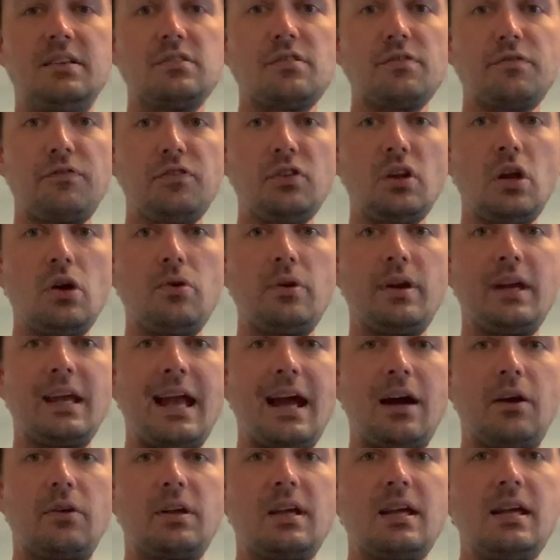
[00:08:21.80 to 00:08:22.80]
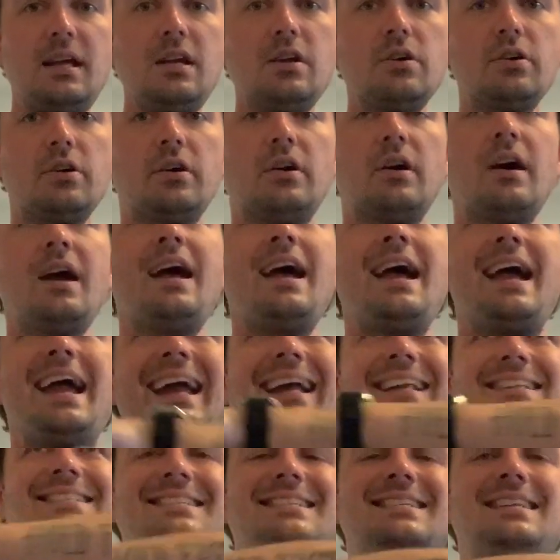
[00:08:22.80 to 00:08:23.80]
floating out here,
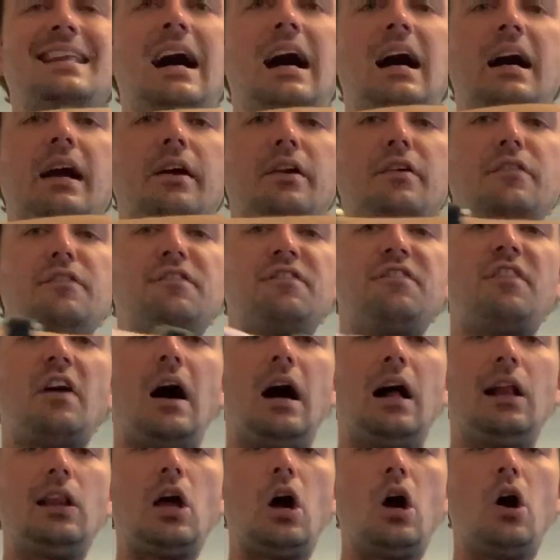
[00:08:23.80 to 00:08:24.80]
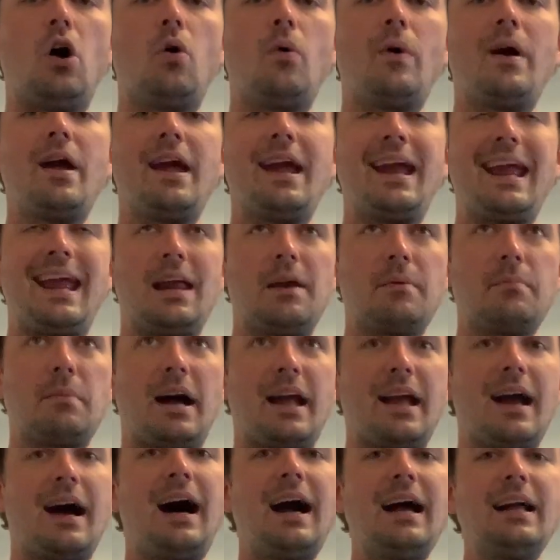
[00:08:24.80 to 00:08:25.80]
it's not going to follow in my
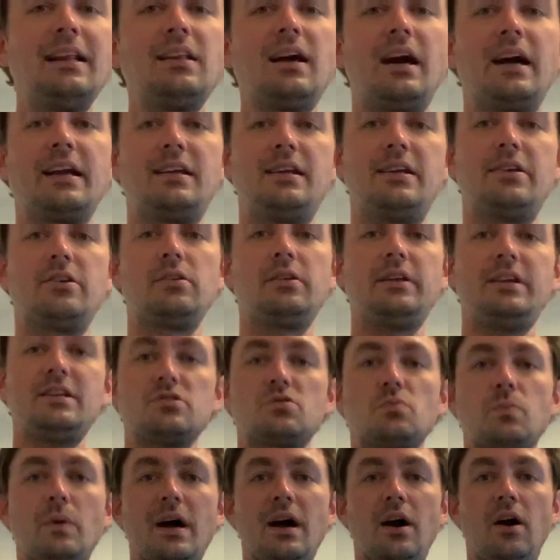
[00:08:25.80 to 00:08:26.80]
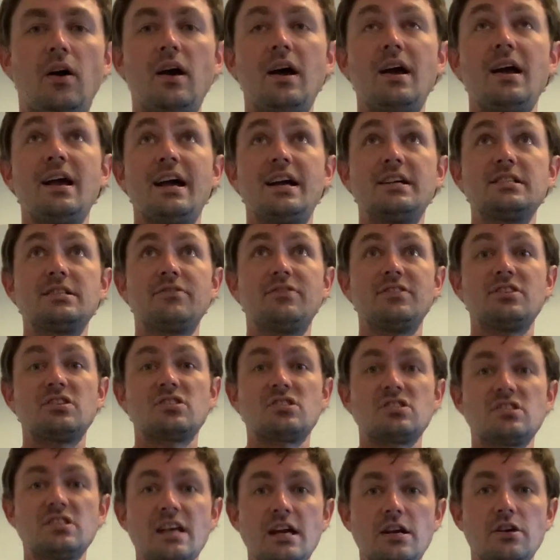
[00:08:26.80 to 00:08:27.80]
eye line nearly as well as if it's
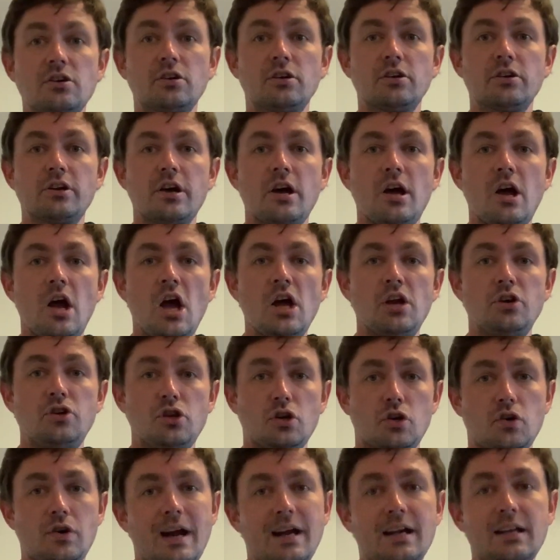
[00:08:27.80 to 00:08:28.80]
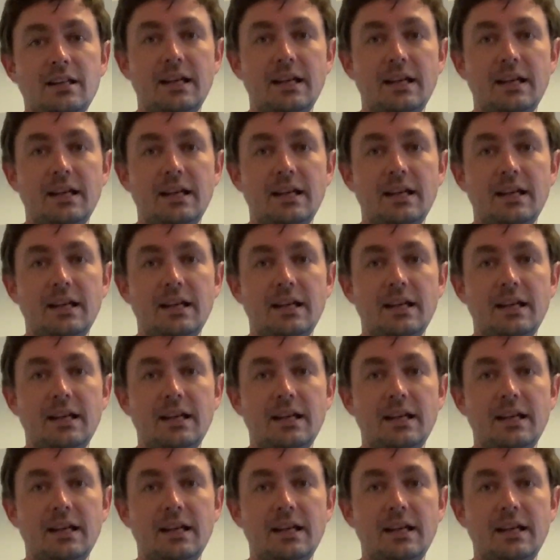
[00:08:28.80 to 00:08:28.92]
centered directly